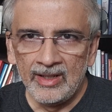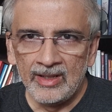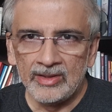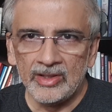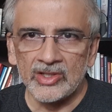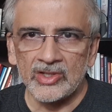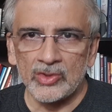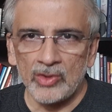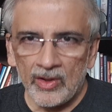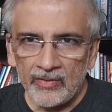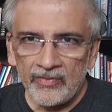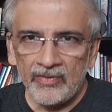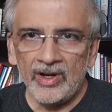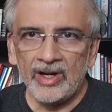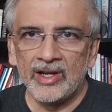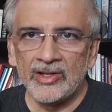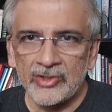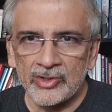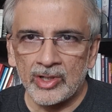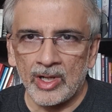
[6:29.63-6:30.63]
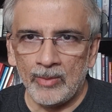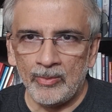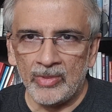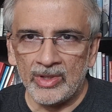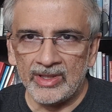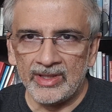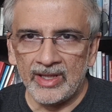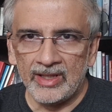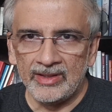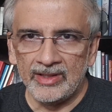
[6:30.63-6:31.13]
The software has to come
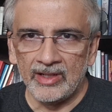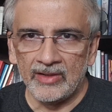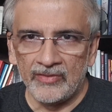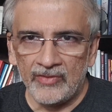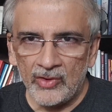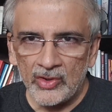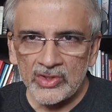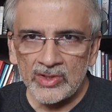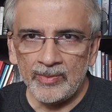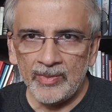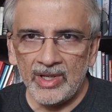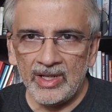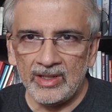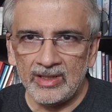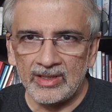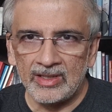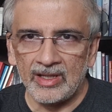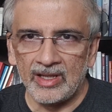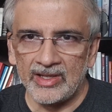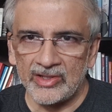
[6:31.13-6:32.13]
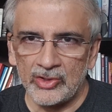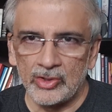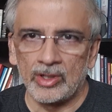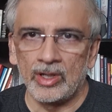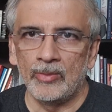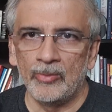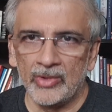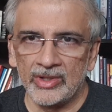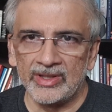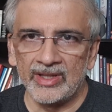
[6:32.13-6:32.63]
with that, the enforcement has to
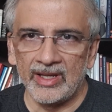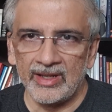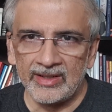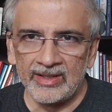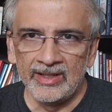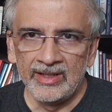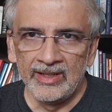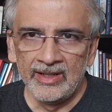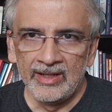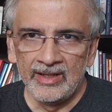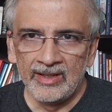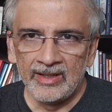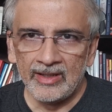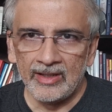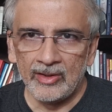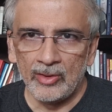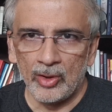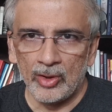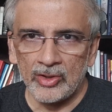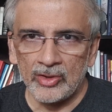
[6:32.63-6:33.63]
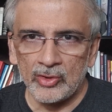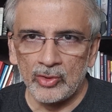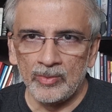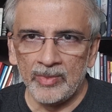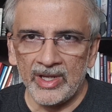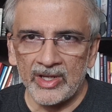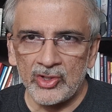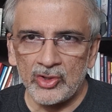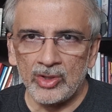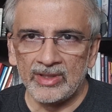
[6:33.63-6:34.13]
come with that, in order to
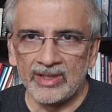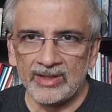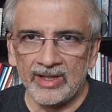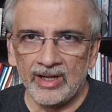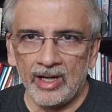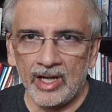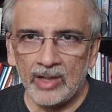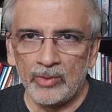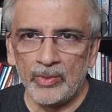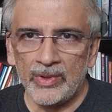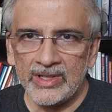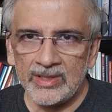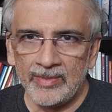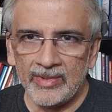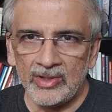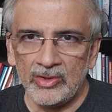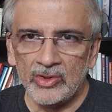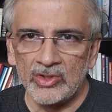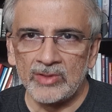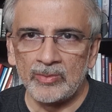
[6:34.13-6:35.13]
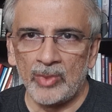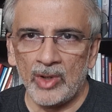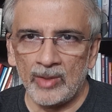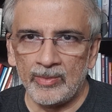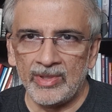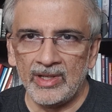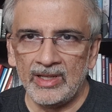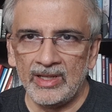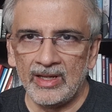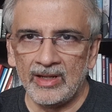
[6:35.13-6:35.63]
make sure that the hardware is being used
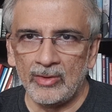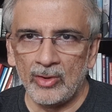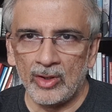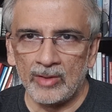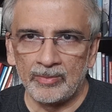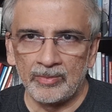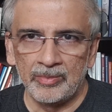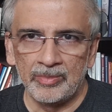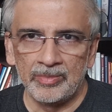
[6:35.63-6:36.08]
properly and not,